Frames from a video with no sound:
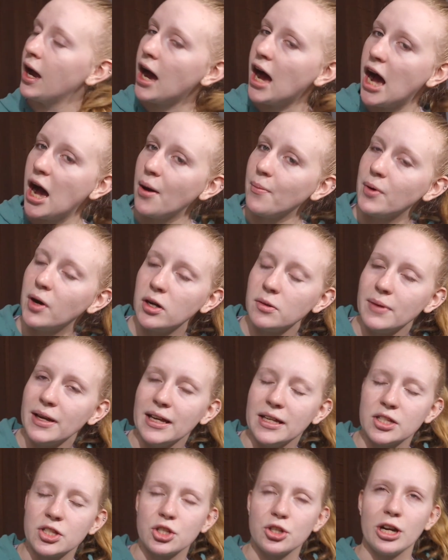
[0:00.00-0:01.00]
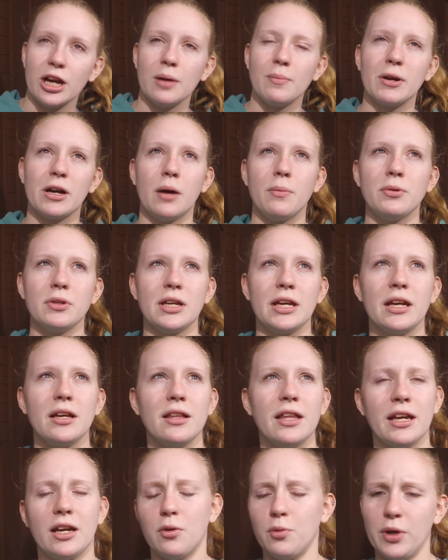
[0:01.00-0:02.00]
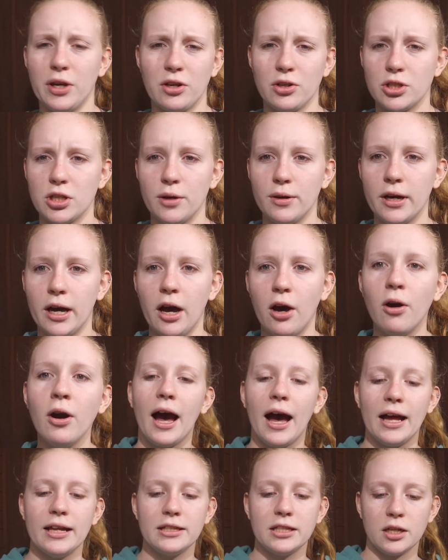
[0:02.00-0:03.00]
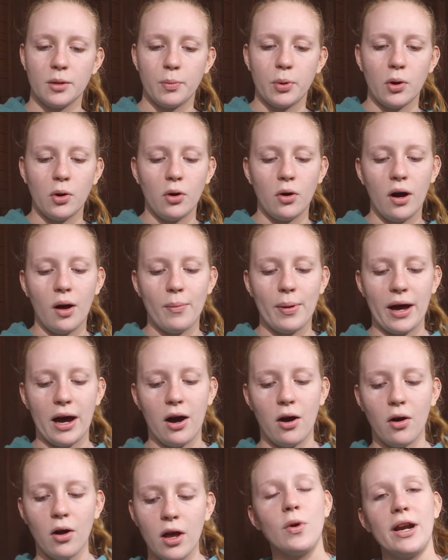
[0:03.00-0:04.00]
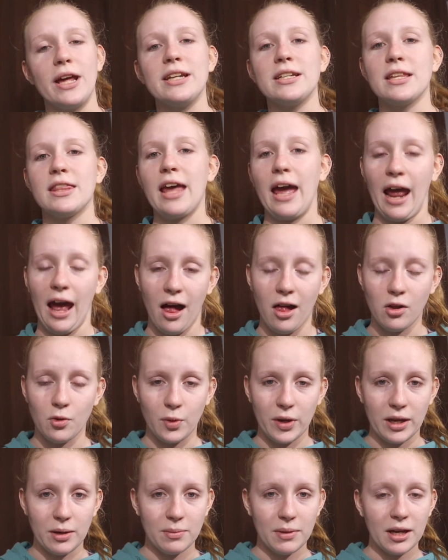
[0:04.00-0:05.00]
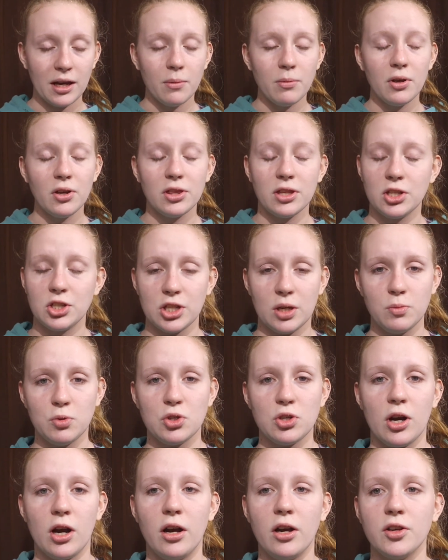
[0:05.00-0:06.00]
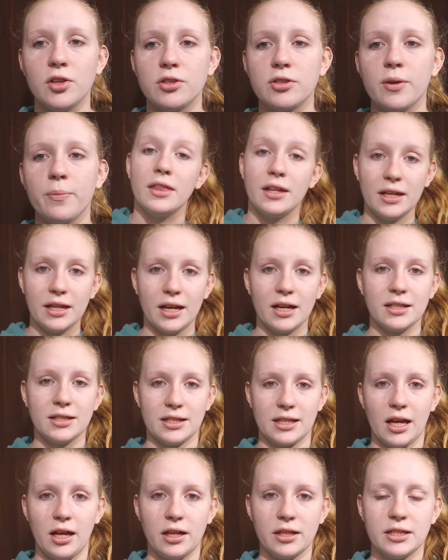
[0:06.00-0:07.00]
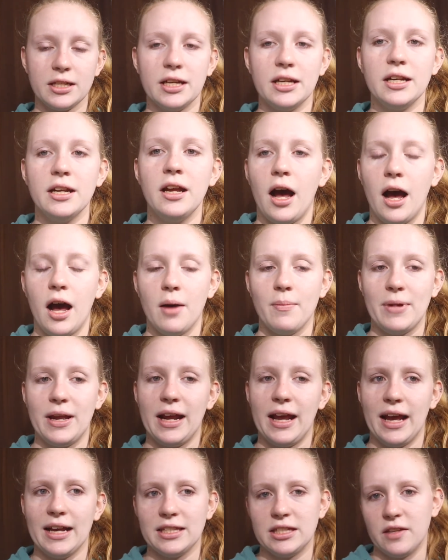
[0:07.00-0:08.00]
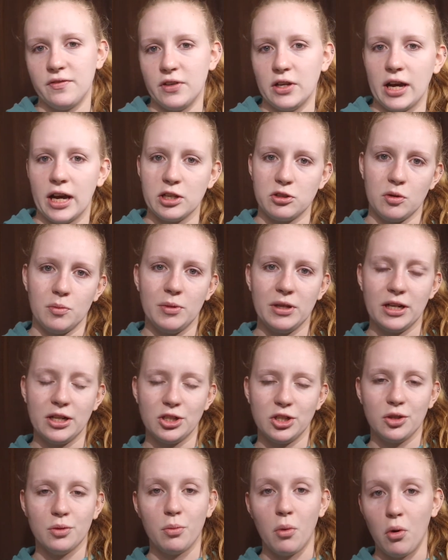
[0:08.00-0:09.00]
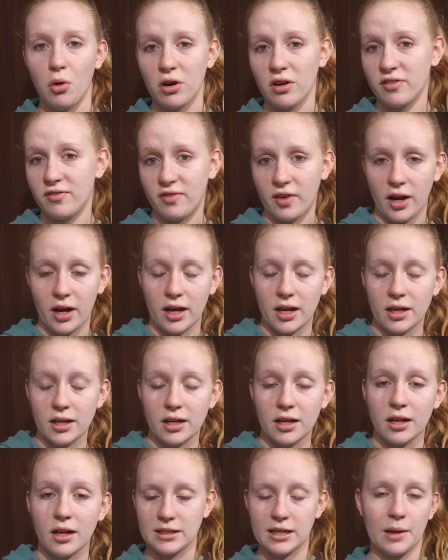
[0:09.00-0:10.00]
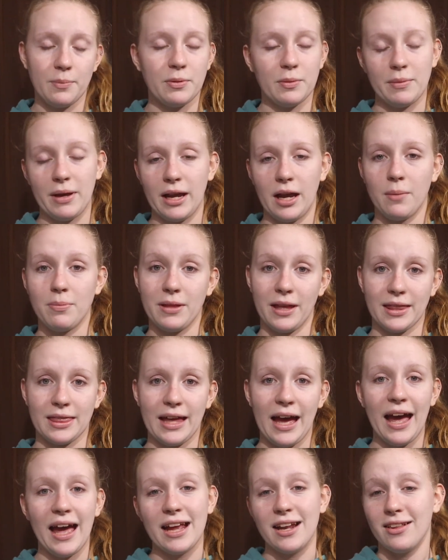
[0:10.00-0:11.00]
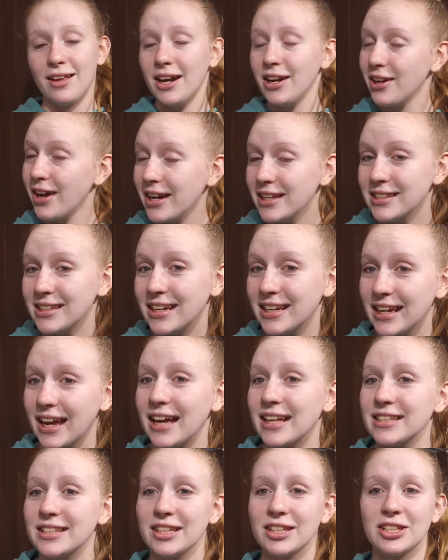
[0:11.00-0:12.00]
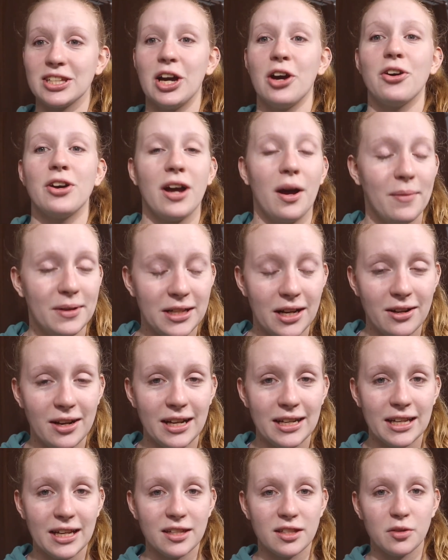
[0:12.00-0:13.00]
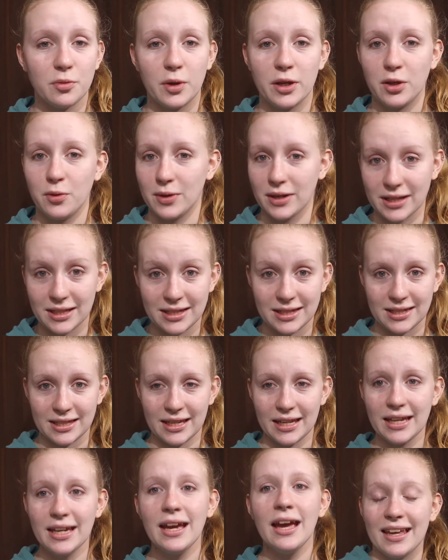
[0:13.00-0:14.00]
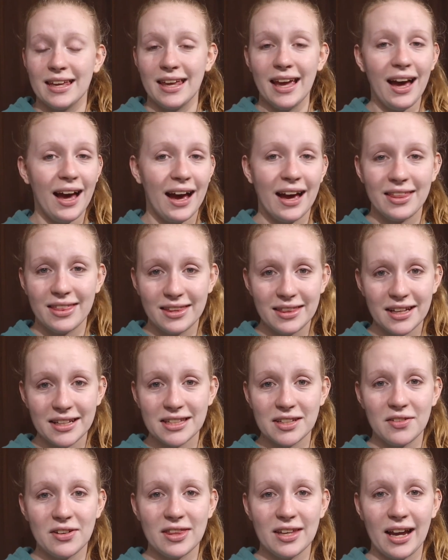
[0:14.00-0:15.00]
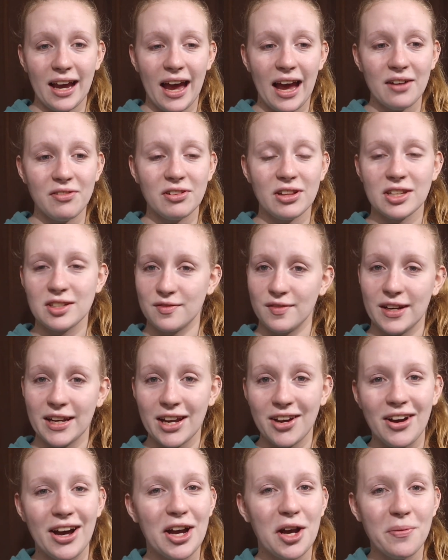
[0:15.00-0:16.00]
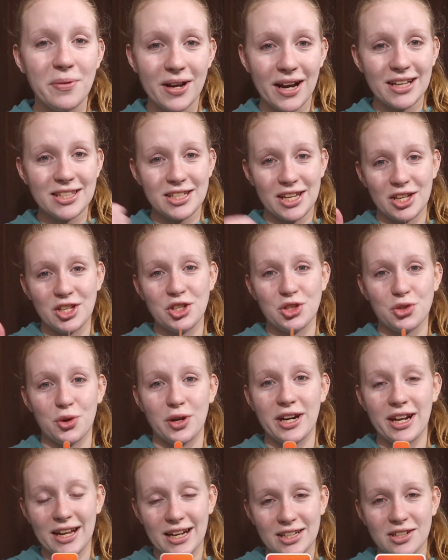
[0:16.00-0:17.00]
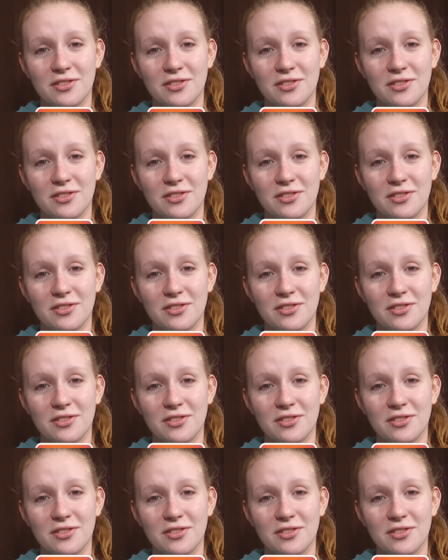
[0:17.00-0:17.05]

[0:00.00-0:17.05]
On my Instagram a couple days, like a week or so ago, I did a poll about when I did that Halloween makeup look, the James Charles, the neon skeleton. And I asked if you guys want me to do more fun type of makeup like that. And a lot of you guys said yes. So comment down ideas of what you want to see. Yeah, I think that's everything I had for this video. I hope you guys enjoyed it.